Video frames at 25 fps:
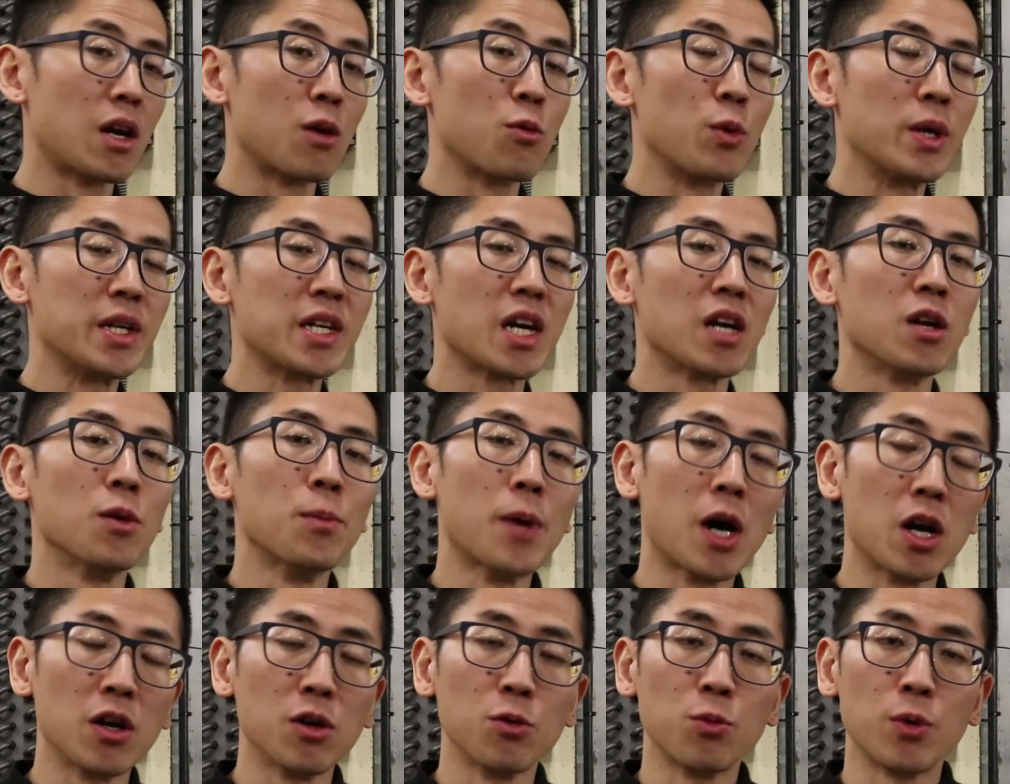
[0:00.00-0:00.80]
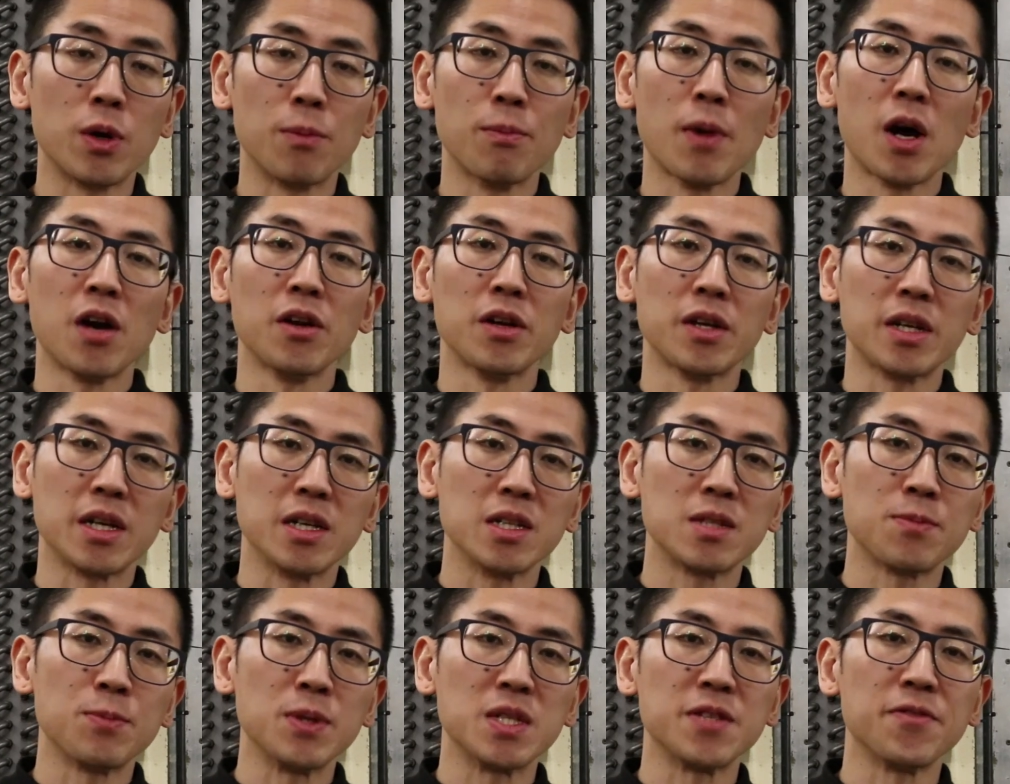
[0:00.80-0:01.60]
our wind tunnel model, we're
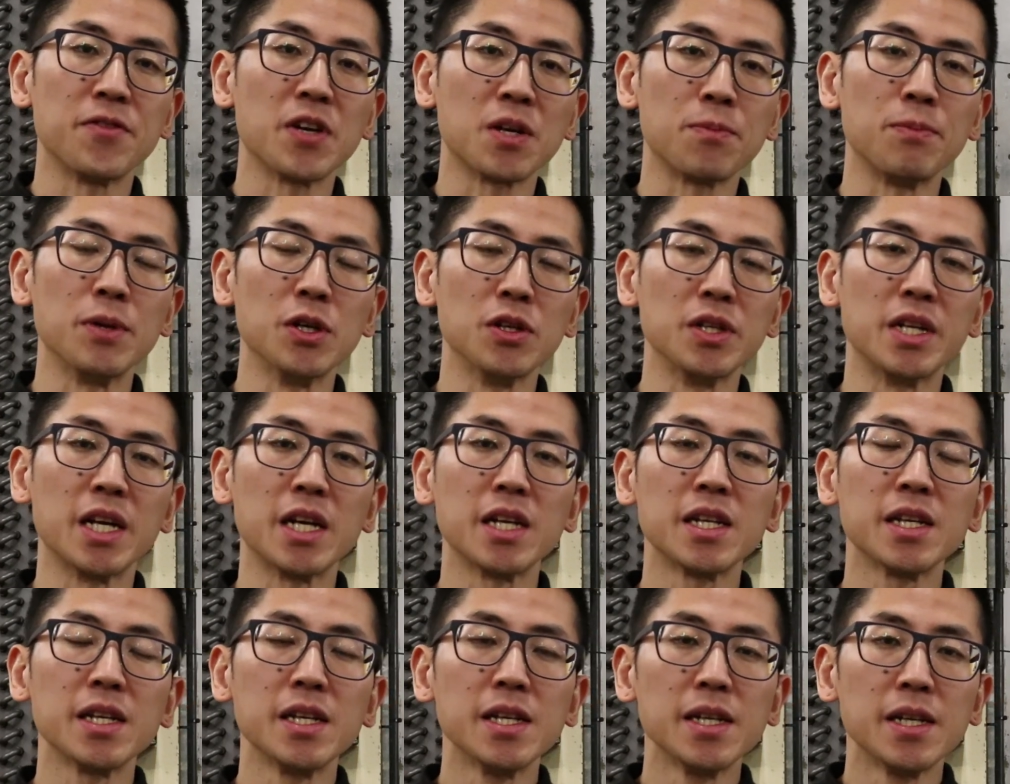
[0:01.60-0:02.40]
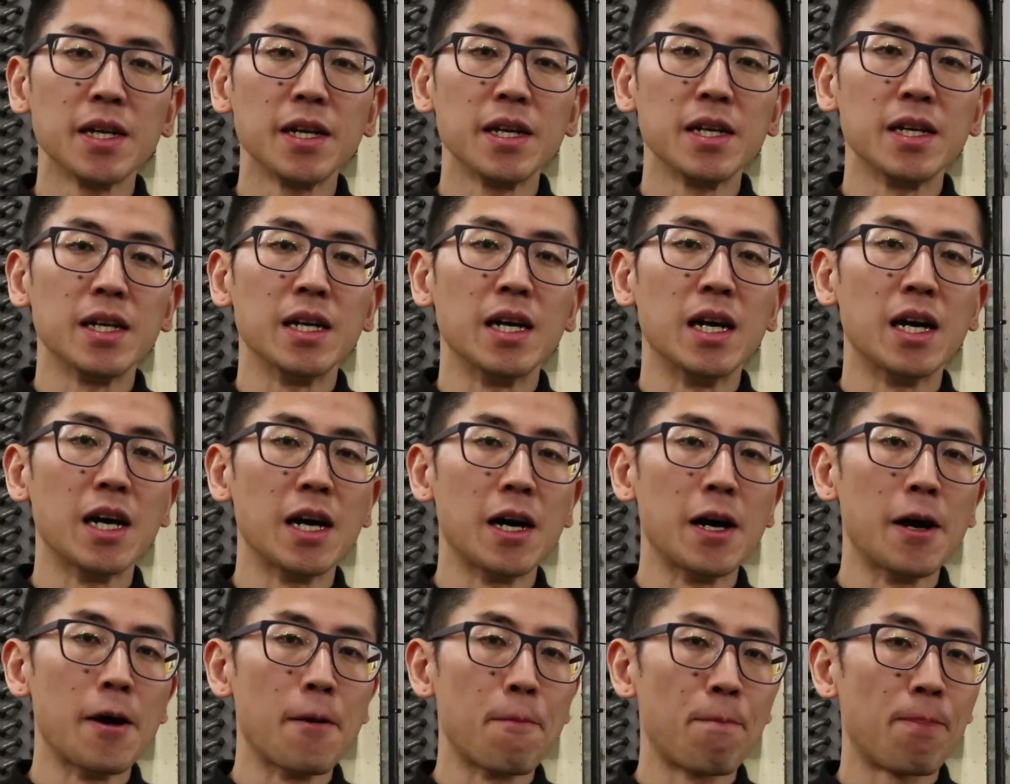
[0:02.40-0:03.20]
modeling a specific building
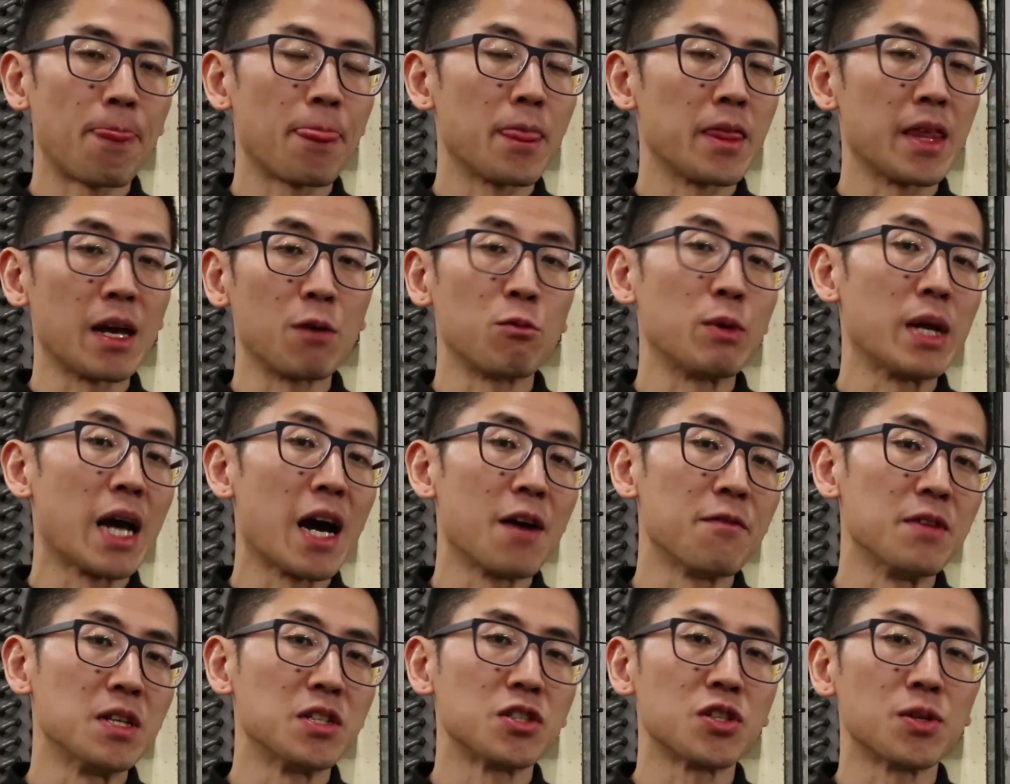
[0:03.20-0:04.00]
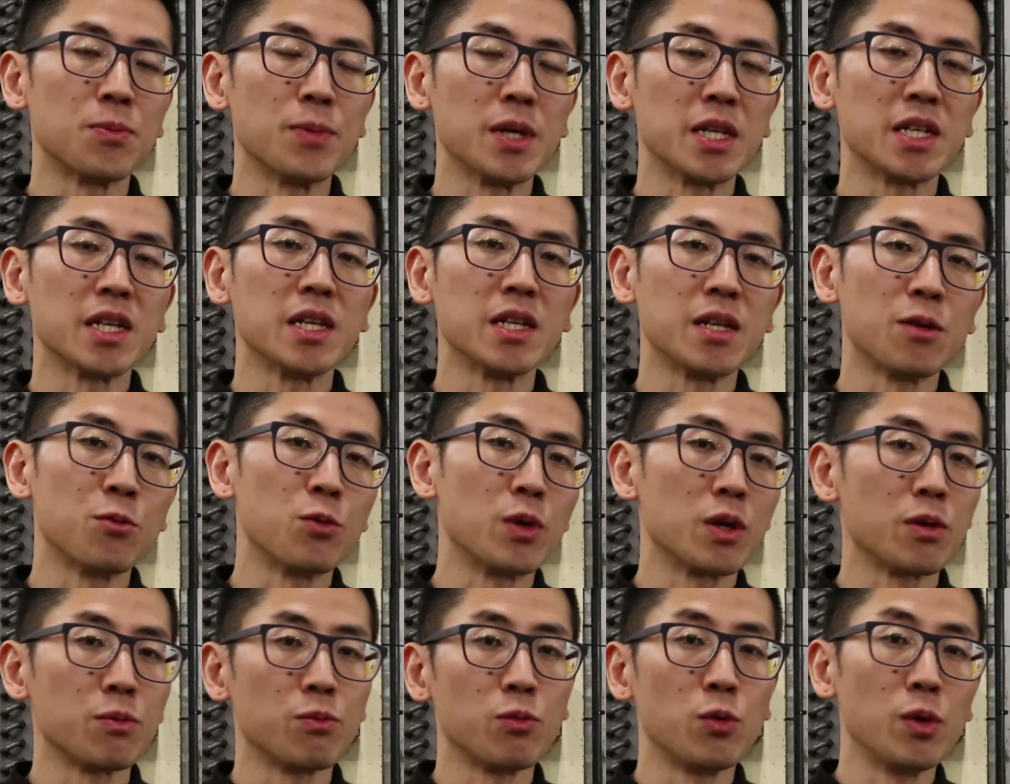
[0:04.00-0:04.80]
um, that we have instrumented,
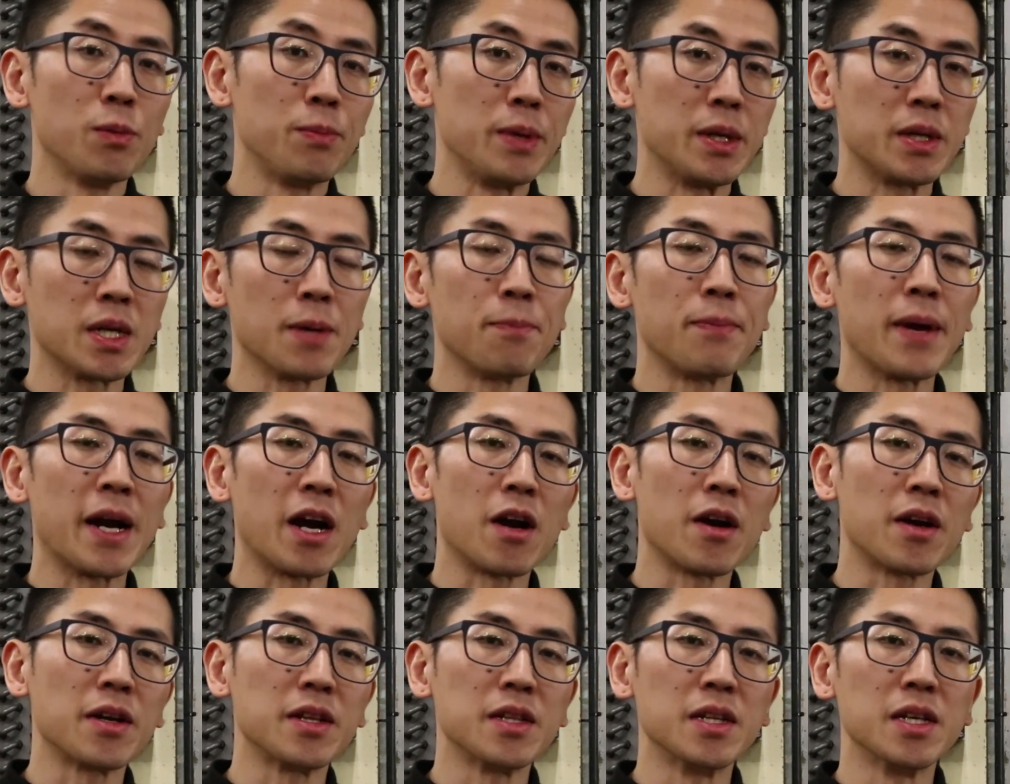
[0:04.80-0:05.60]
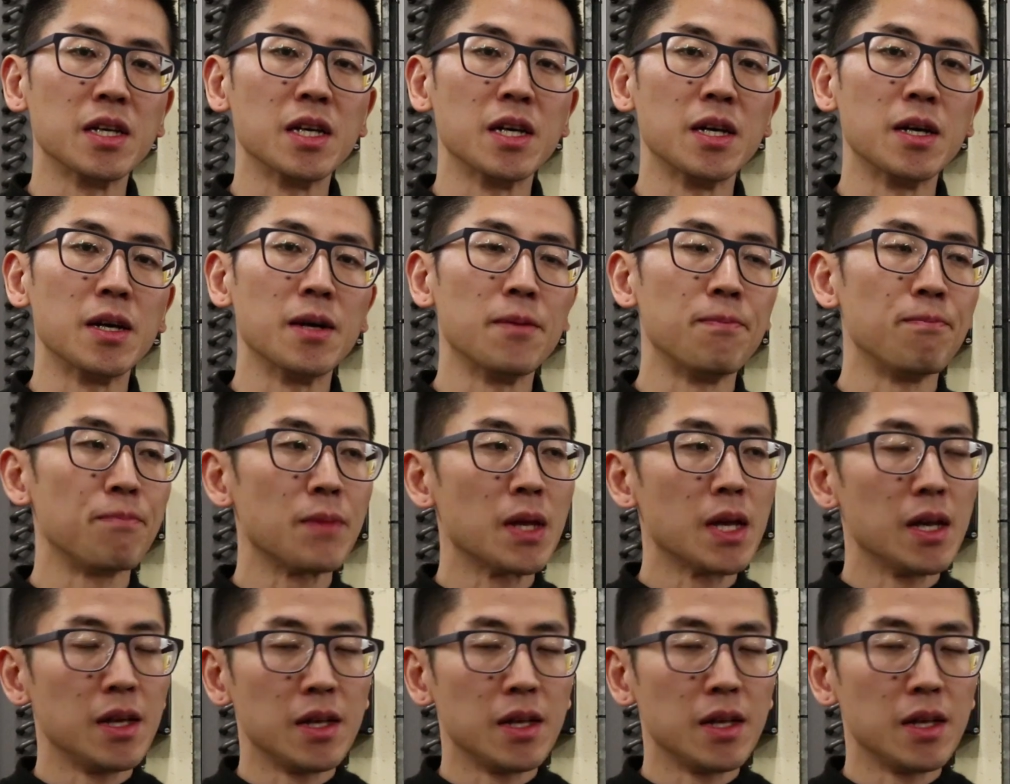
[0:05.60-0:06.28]
and we will be comparing the,